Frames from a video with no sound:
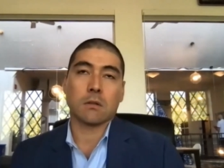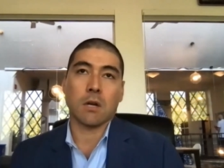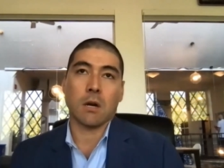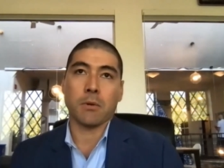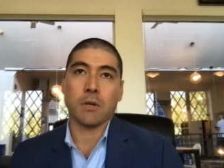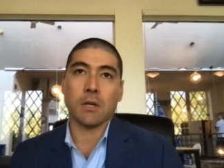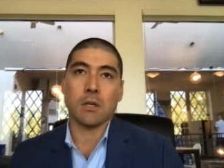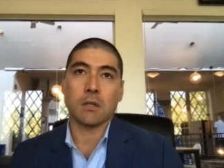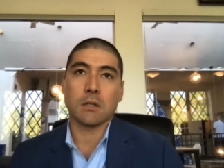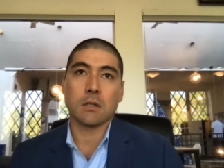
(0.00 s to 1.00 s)

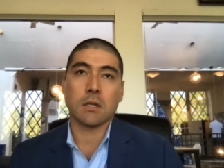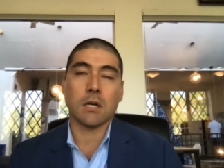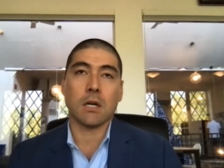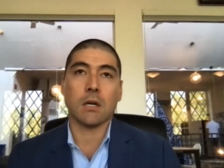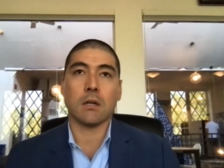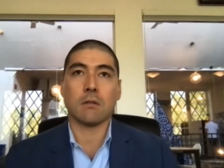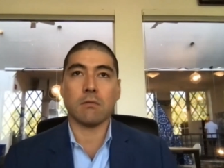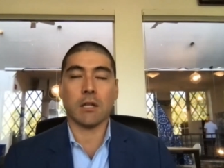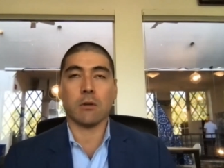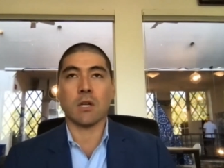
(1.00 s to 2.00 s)
company
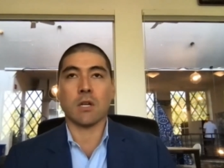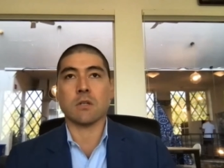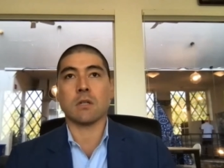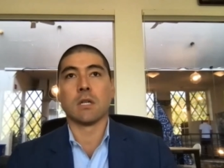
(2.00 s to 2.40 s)
valuation.